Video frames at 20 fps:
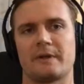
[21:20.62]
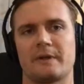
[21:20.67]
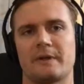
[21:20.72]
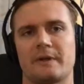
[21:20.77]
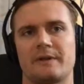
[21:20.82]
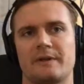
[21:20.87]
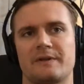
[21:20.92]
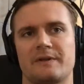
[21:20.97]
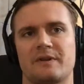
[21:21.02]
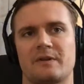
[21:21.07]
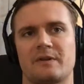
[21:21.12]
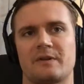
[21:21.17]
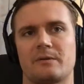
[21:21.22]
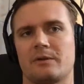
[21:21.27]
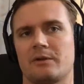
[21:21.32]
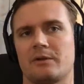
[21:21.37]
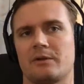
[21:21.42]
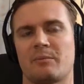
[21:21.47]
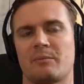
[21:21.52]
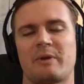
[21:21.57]

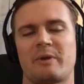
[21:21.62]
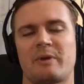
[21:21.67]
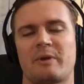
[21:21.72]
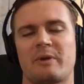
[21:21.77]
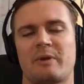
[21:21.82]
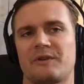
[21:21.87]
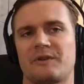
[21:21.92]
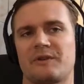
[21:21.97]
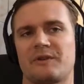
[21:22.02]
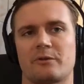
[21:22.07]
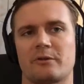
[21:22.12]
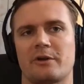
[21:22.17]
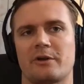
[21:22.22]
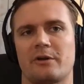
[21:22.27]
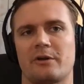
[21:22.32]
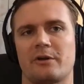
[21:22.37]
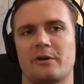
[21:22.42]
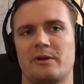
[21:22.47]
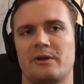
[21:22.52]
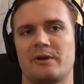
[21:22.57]
you can pop this
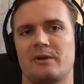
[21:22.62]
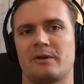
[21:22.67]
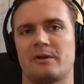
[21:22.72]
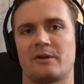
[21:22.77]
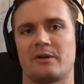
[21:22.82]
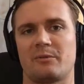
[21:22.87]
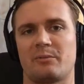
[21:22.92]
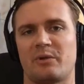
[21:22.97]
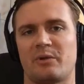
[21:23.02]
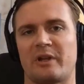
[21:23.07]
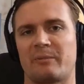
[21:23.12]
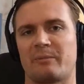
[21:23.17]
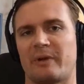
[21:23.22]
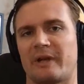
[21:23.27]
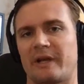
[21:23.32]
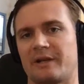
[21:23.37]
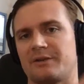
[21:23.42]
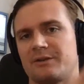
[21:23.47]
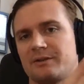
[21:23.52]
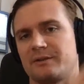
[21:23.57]
shortcode in on a blank
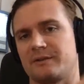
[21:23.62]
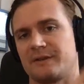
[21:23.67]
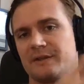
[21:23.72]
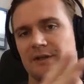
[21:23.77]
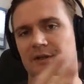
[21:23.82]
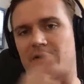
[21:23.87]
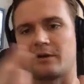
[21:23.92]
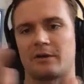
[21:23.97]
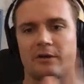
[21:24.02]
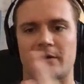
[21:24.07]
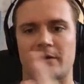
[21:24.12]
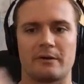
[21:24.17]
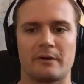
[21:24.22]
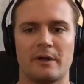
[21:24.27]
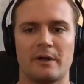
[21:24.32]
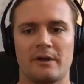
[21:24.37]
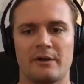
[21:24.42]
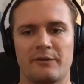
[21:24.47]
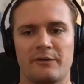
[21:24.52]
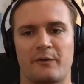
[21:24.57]
page and see all your
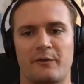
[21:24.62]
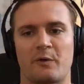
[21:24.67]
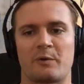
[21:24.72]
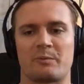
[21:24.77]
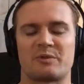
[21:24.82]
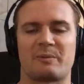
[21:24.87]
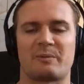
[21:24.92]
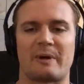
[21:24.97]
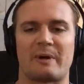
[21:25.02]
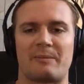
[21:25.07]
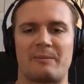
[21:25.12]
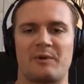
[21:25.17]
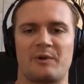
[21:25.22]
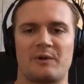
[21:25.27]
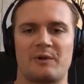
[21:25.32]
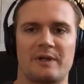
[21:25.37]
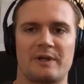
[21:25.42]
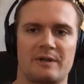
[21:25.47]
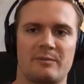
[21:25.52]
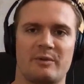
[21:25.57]
forms
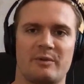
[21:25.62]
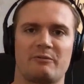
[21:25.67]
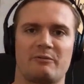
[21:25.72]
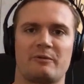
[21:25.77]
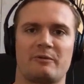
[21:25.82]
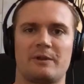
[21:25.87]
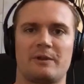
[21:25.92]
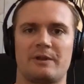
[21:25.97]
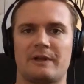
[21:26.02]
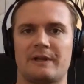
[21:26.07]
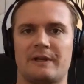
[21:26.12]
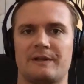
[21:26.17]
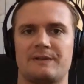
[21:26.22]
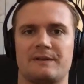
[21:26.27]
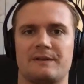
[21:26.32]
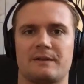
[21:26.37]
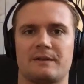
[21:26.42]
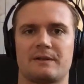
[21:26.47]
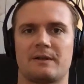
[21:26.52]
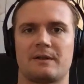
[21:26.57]
populated. It'd be a really
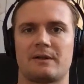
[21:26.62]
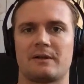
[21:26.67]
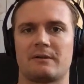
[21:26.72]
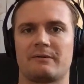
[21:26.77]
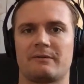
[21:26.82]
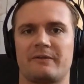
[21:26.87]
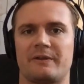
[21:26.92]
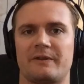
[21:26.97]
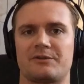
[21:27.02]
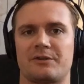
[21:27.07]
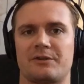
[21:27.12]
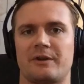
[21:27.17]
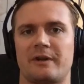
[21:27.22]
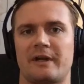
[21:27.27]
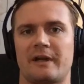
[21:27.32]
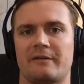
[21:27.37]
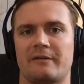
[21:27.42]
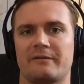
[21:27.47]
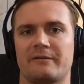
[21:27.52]
nice feature to have.